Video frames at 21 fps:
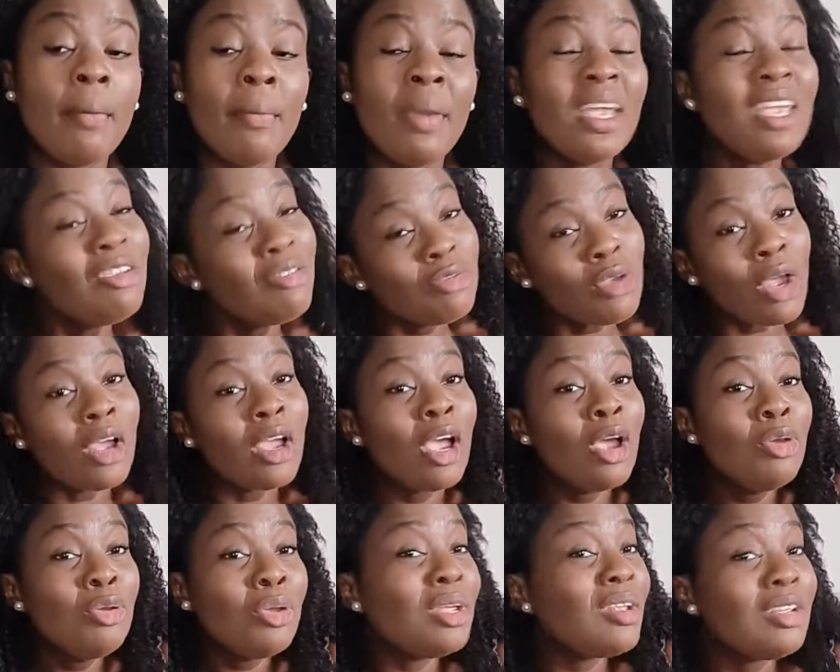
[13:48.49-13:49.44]
But if you're
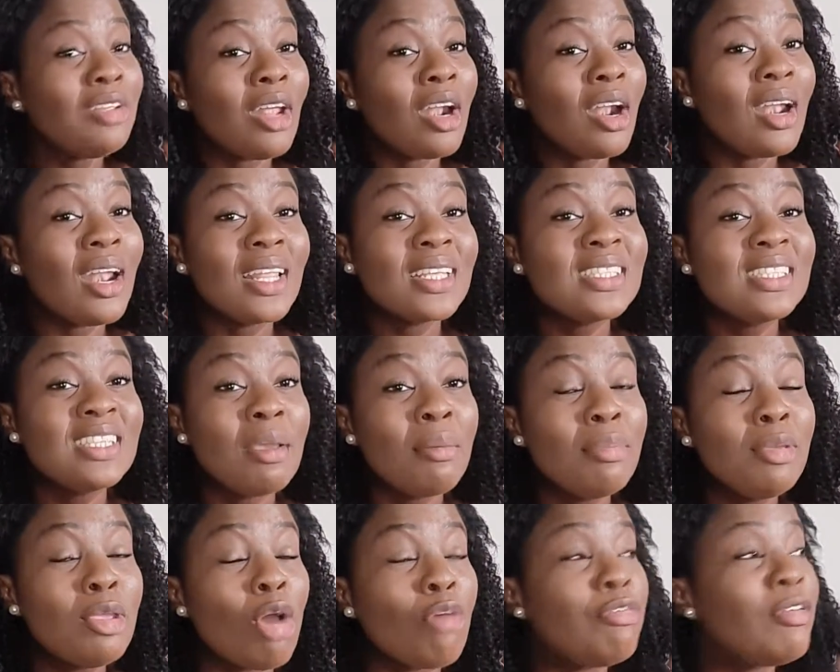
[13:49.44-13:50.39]
not letting them
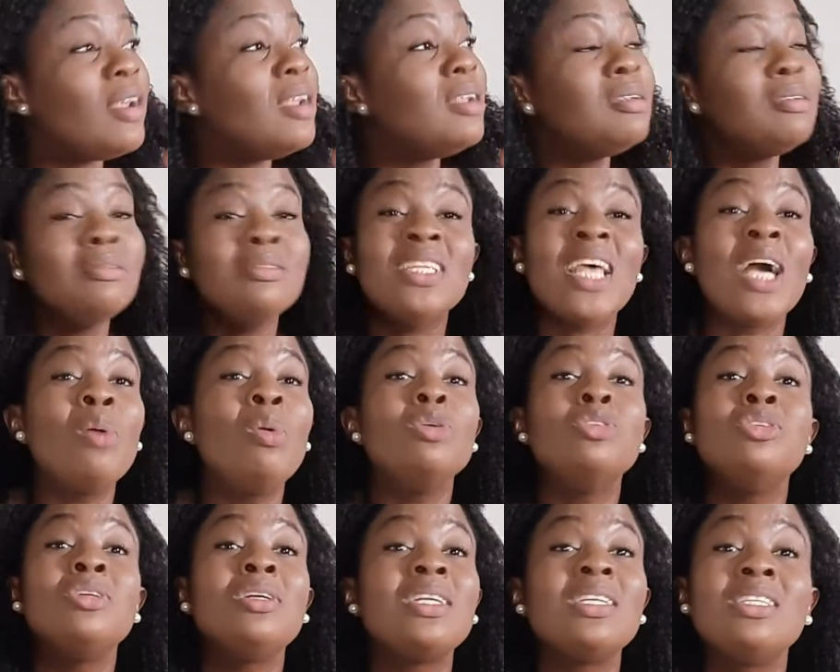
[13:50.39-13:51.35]
be your friend, they're going
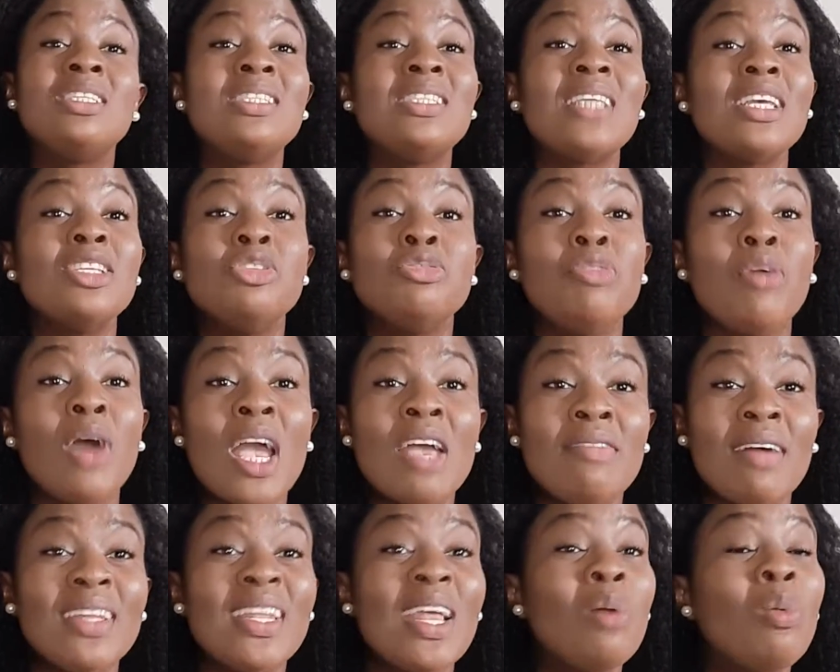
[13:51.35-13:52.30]
to criticize you
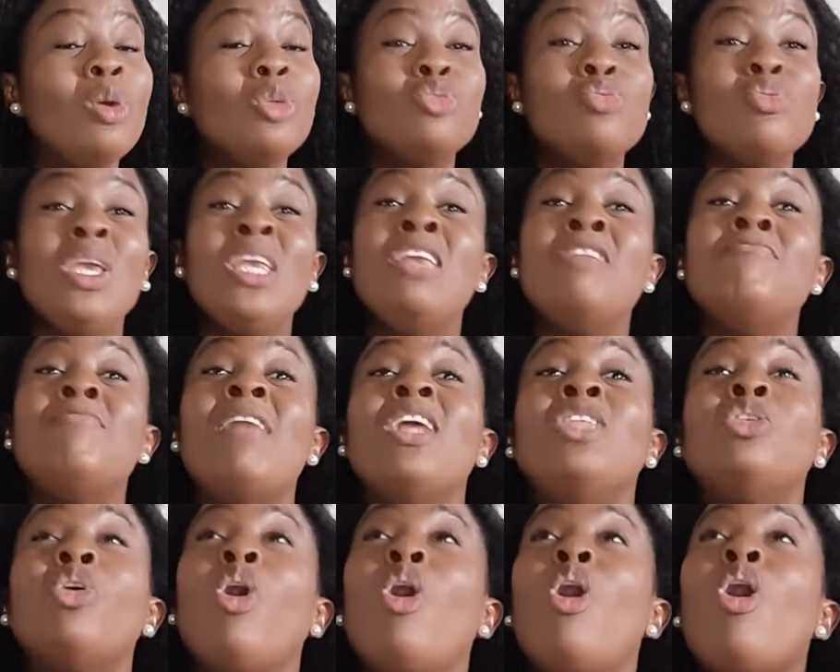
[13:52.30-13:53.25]
forever. They're going to
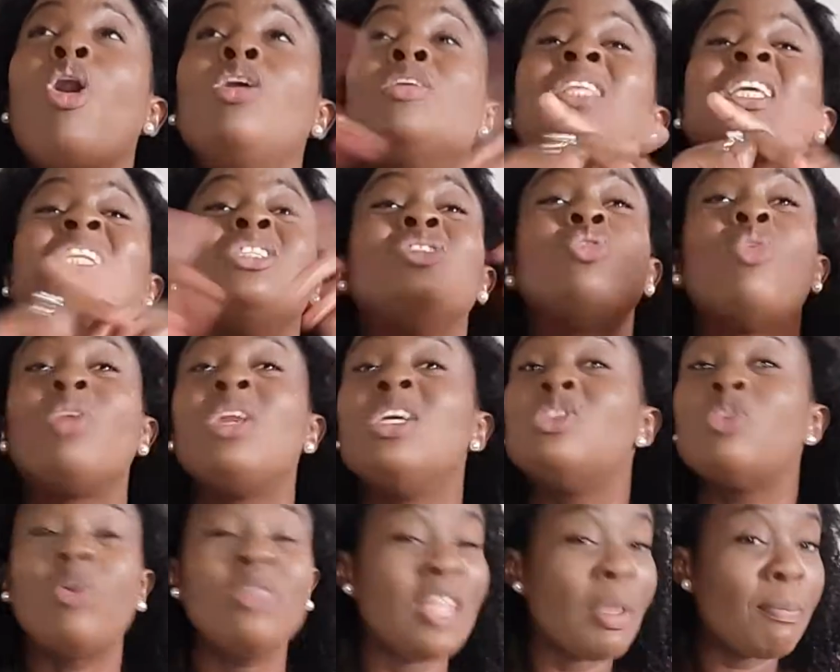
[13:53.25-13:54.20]
invent all the stories
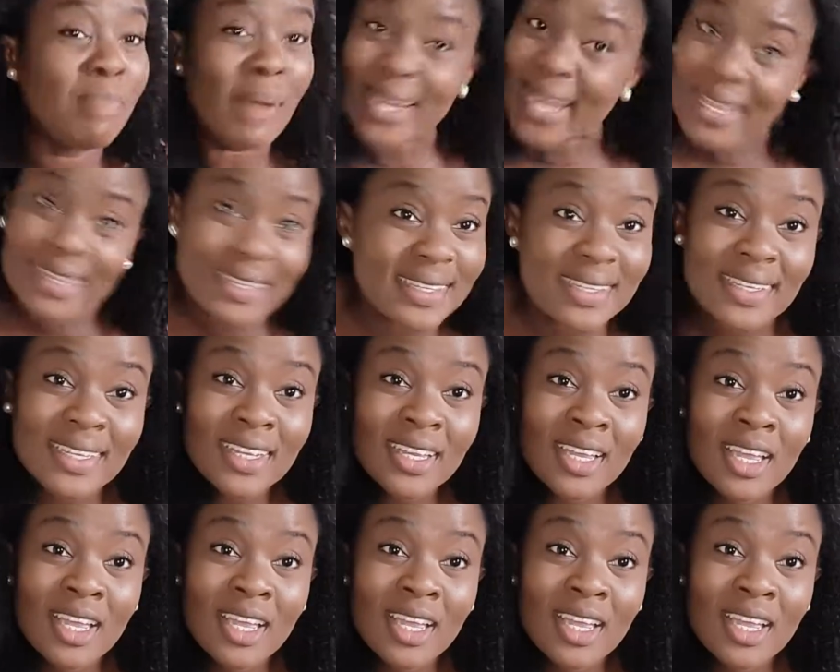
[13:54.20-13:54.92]
on the planet.